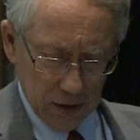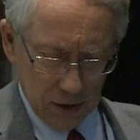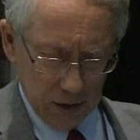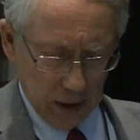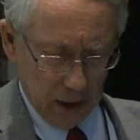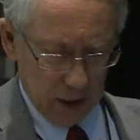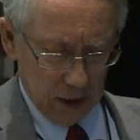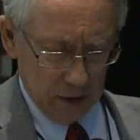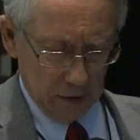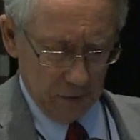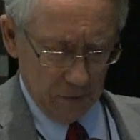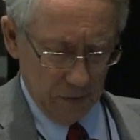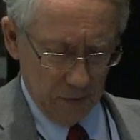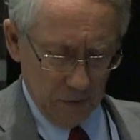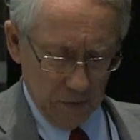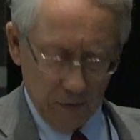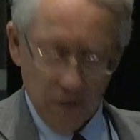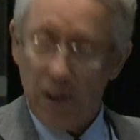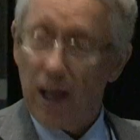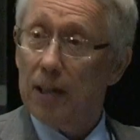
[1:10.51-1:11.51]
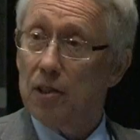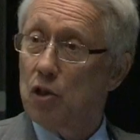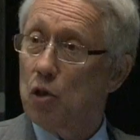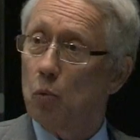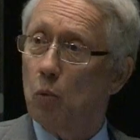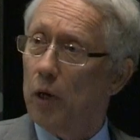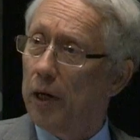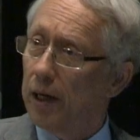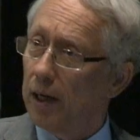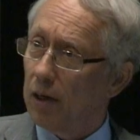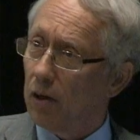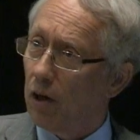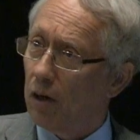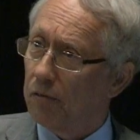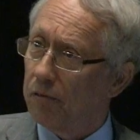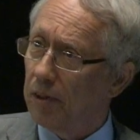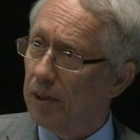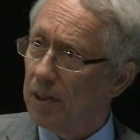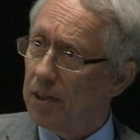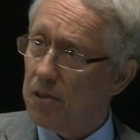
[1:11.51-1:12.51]
uh, that's the way it
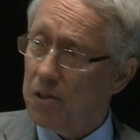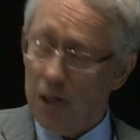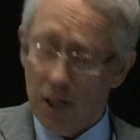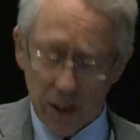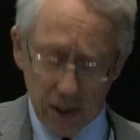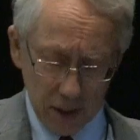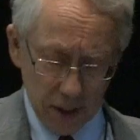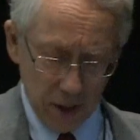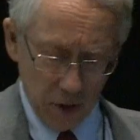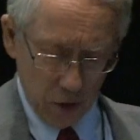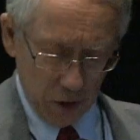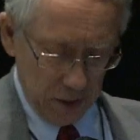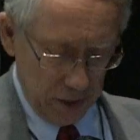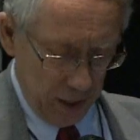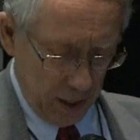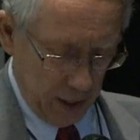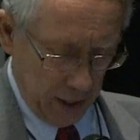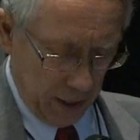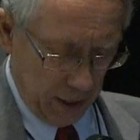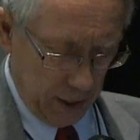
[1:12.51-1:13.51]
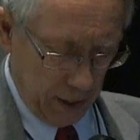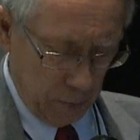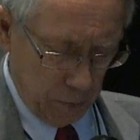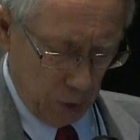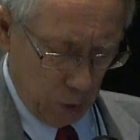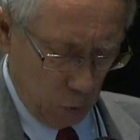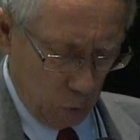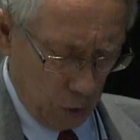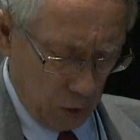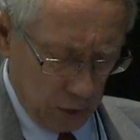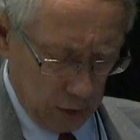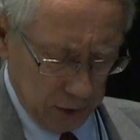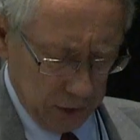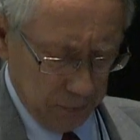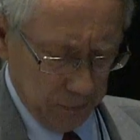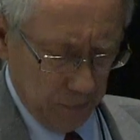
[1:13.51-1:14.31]
often is done here in the academic world.